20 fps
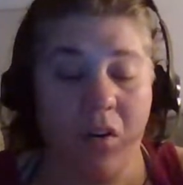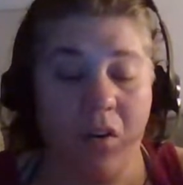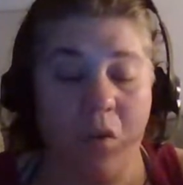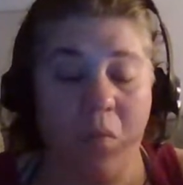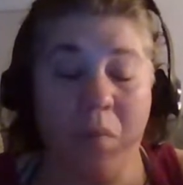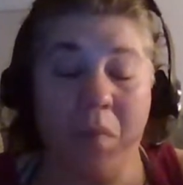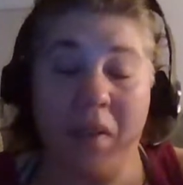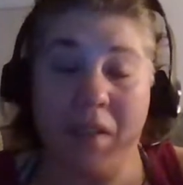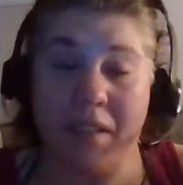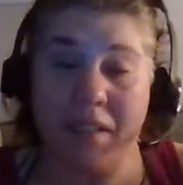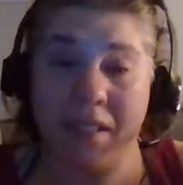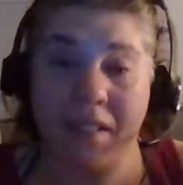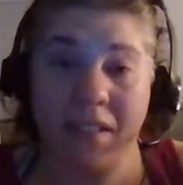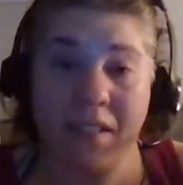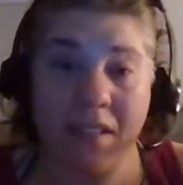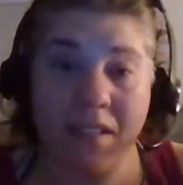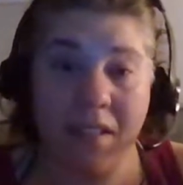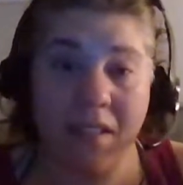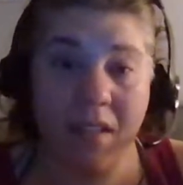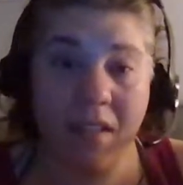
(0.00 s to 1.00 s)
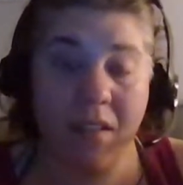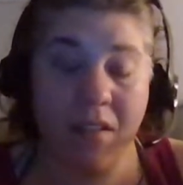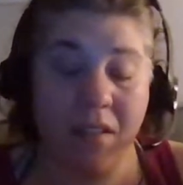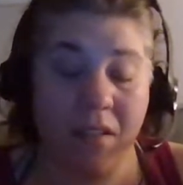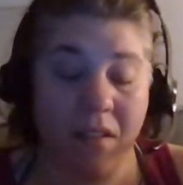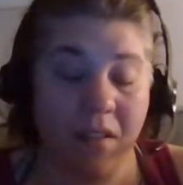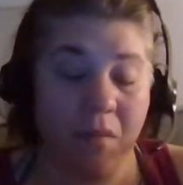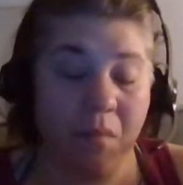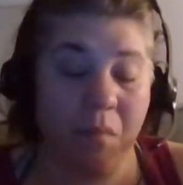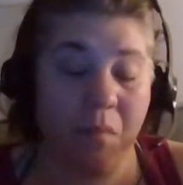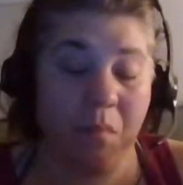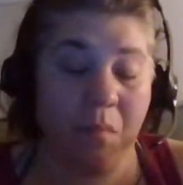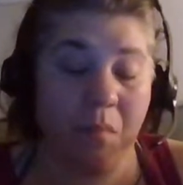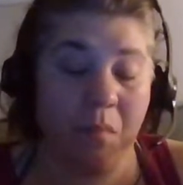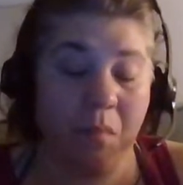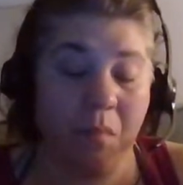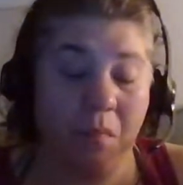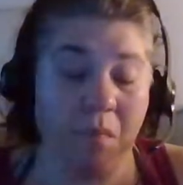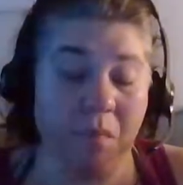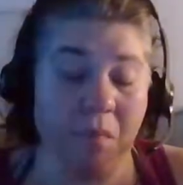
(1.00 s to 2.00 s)
business,
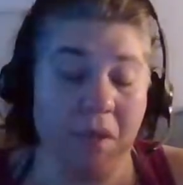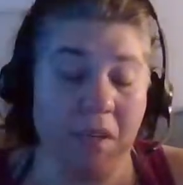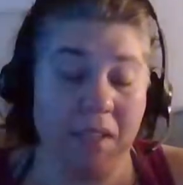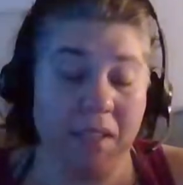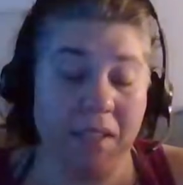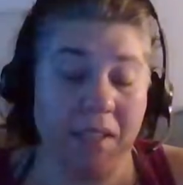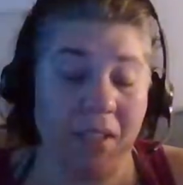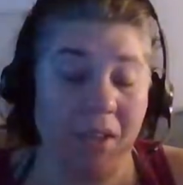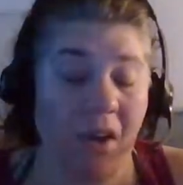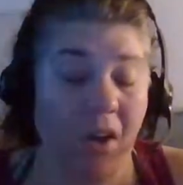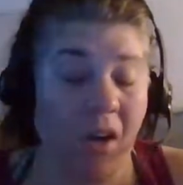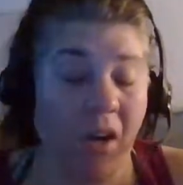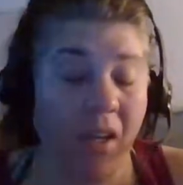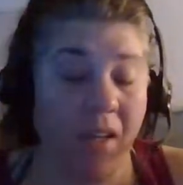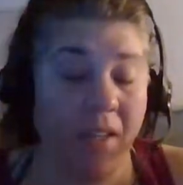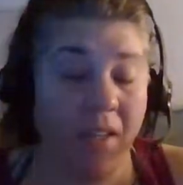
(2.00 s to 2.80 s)
but it's not.